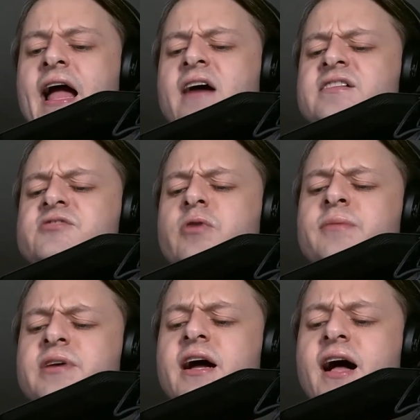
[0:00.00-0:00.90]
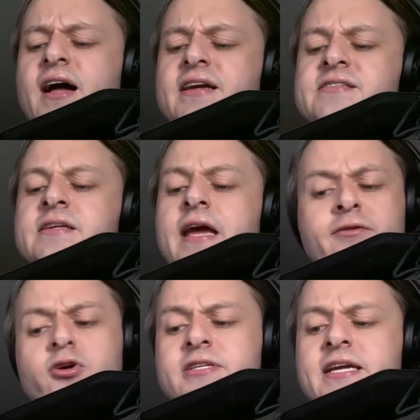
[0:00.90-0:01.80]
Alice rubbed her eyes
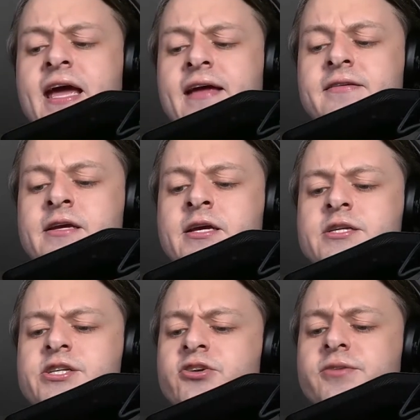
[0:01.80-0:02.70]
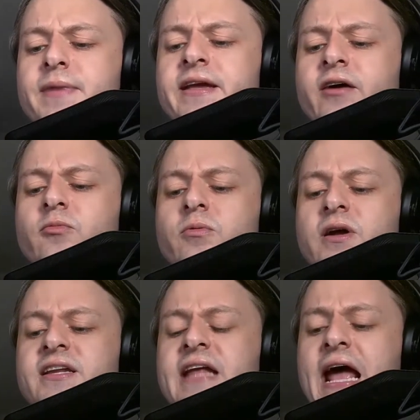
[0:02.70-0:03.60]
and looked again. She couldn't make out
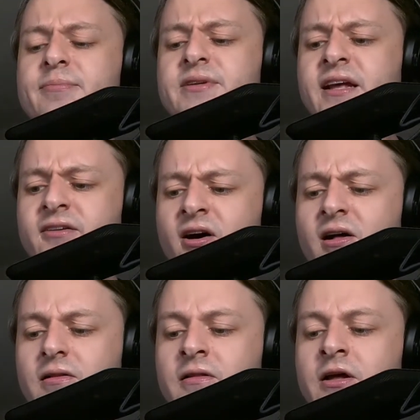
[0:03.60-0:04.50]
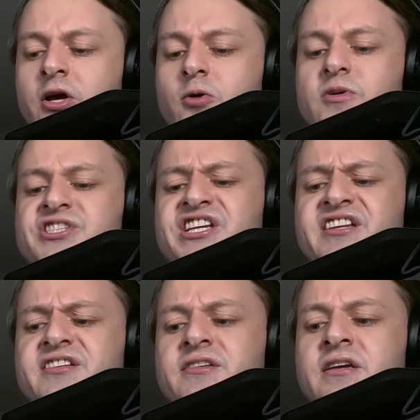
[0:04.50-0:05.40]
what had happened at all. Was she
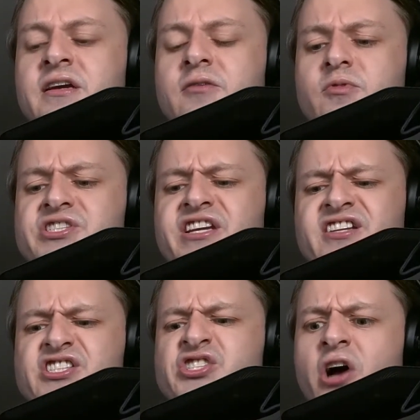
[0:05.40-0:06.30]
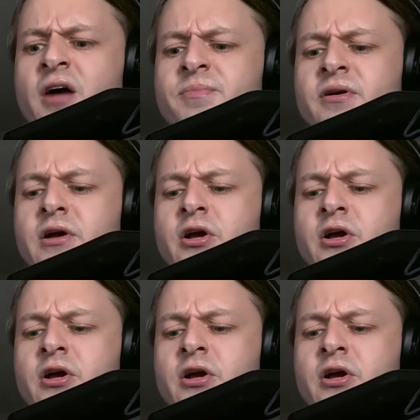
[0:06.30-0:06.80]
in a shop?